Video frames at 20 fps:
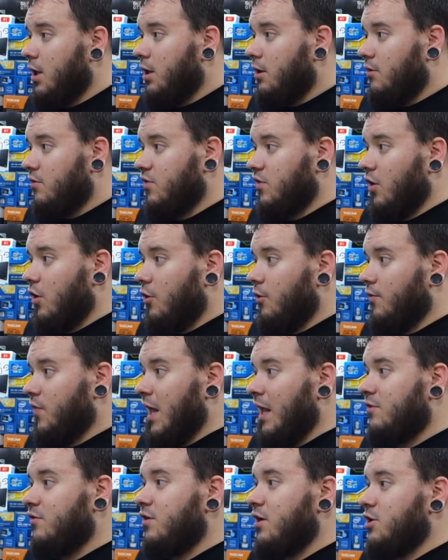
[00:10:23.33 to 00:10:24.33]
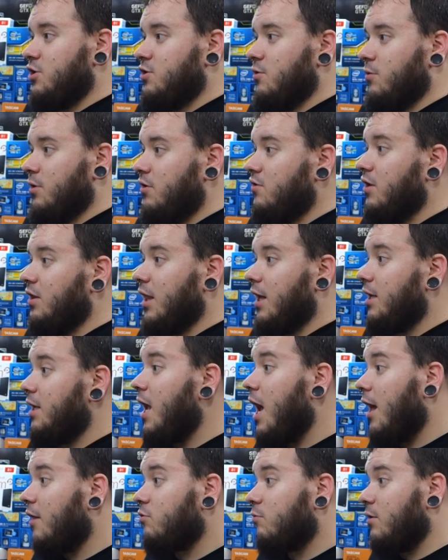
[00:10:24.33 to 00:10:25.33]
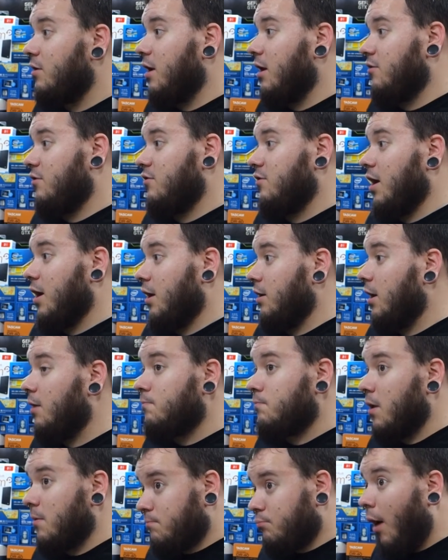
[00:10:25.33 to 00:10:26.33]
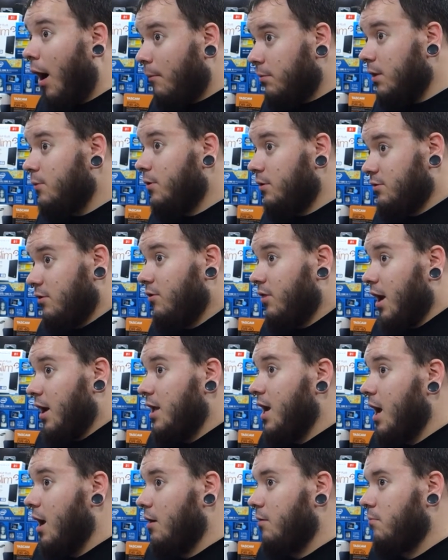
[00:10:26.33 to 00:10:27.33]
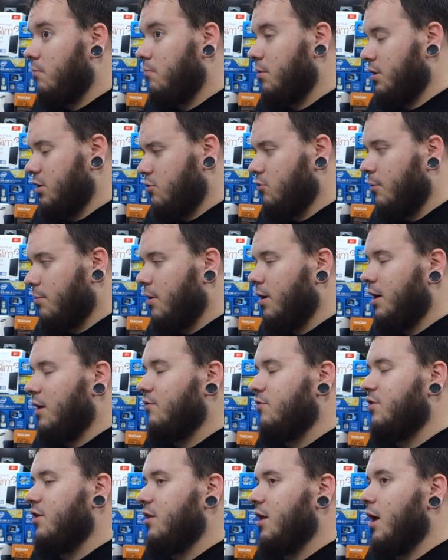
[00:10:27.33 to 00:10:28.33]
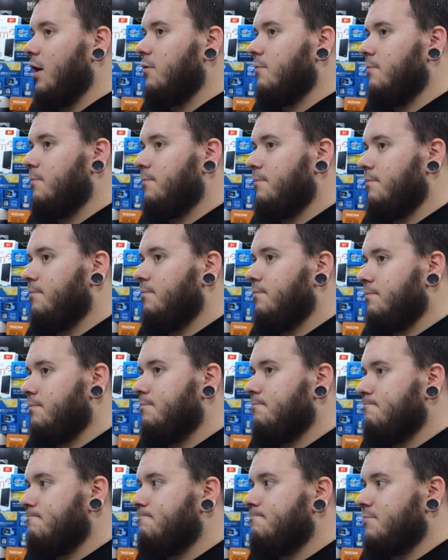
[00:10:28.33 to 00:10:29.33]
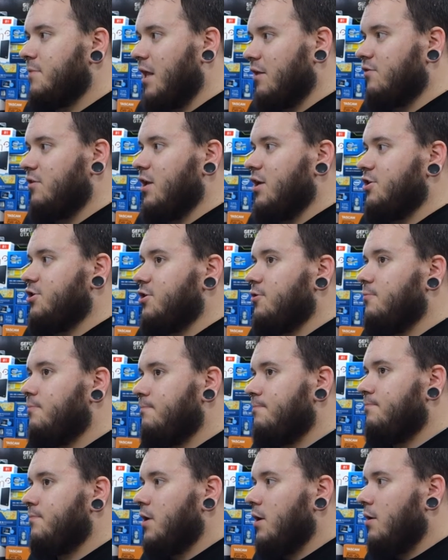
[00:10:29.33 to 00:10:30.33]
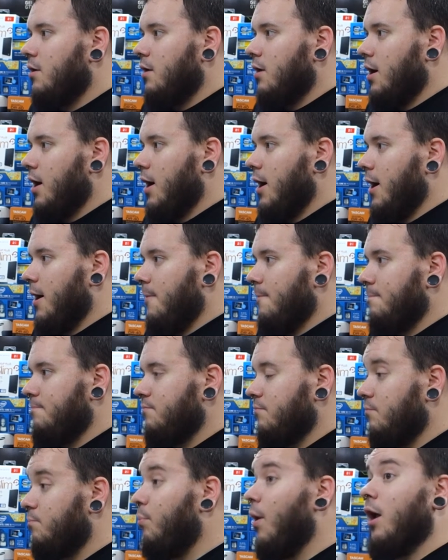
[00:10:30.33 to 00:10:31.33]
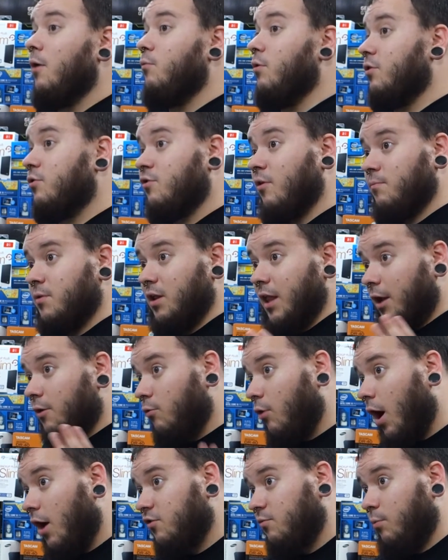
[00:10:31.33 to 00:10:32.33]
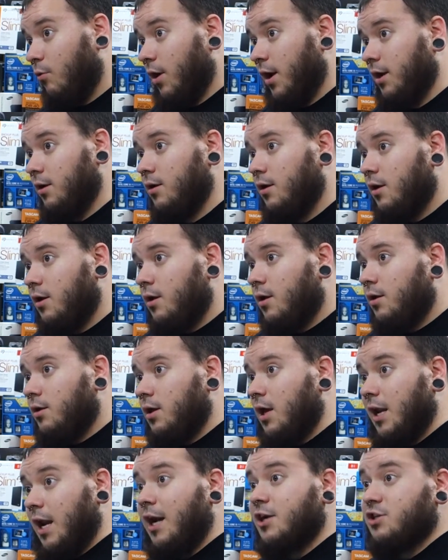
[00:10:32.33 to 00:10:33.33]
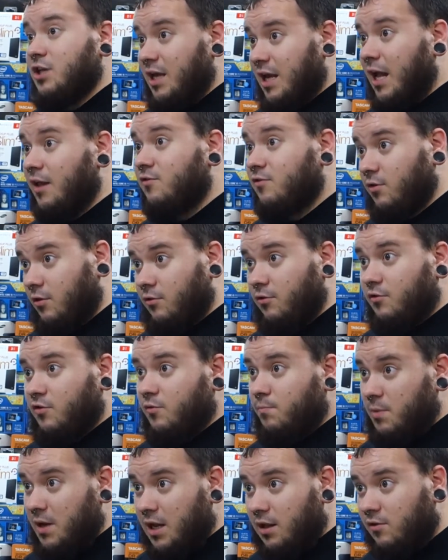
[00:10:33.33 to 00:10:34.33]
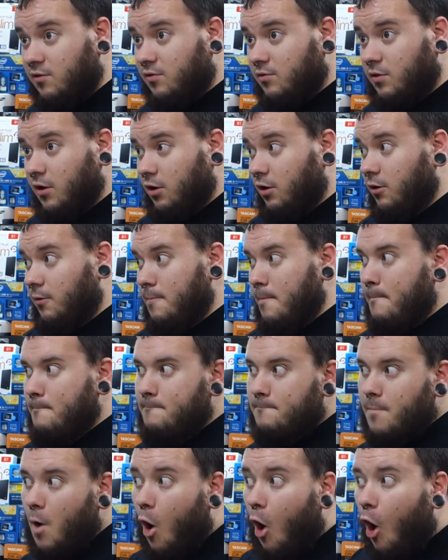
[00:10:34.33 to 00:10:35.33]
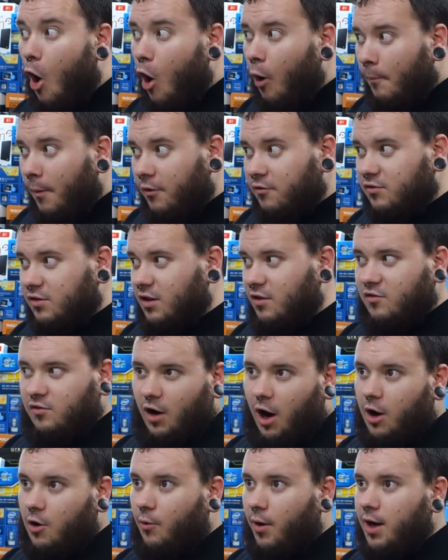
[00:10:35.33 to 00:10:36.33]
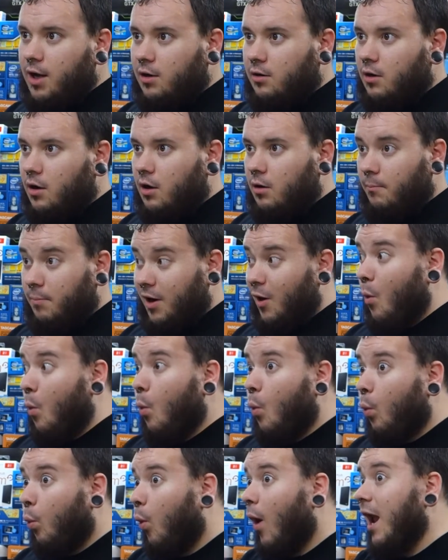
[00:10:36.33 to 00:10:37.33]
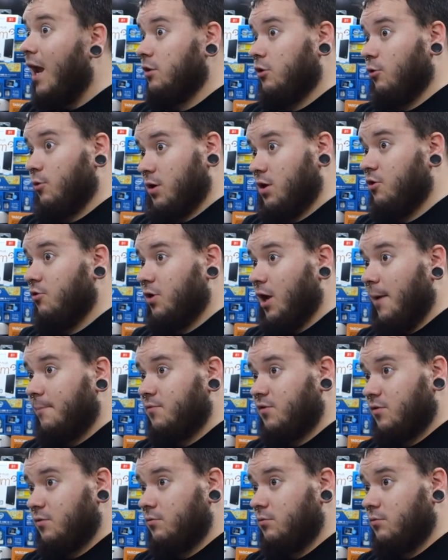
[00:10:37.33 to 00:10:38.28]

So that's the issue. When you see like, 3 gigs a second, it probably will do that, yeah. But you will probably never see that. That's the issue. But with something like Crosspoint, it actually gets to those speeds that are almost this, not quite, but at way lower queue depths.